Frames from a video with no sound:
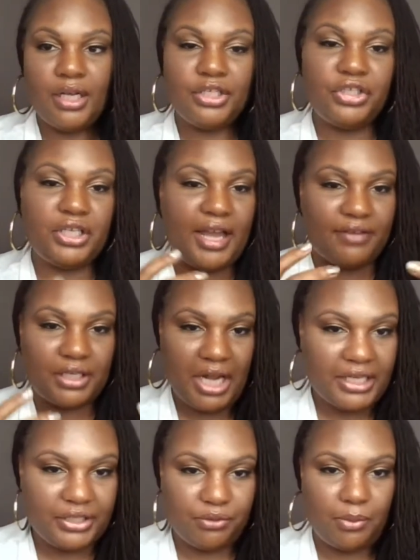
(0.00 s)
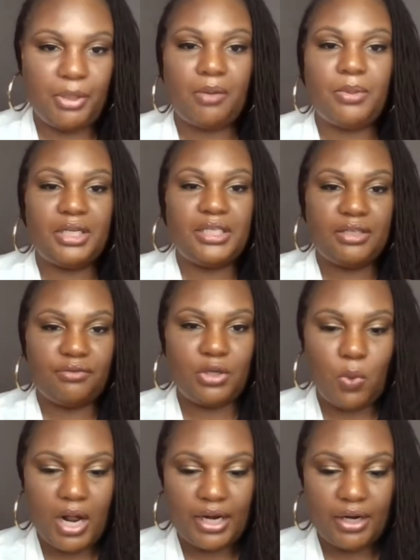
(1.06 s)
She didn't have a lot to repair, but it did
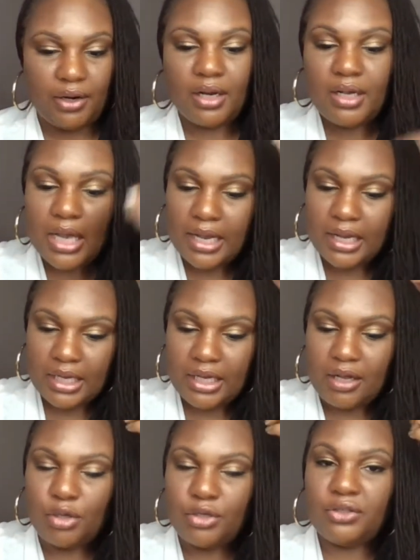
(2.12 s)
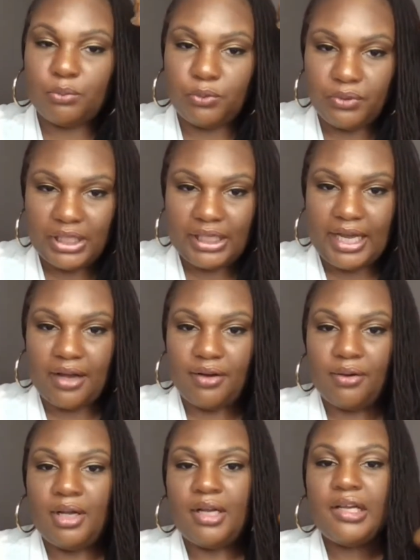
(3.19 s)
require smoothing out,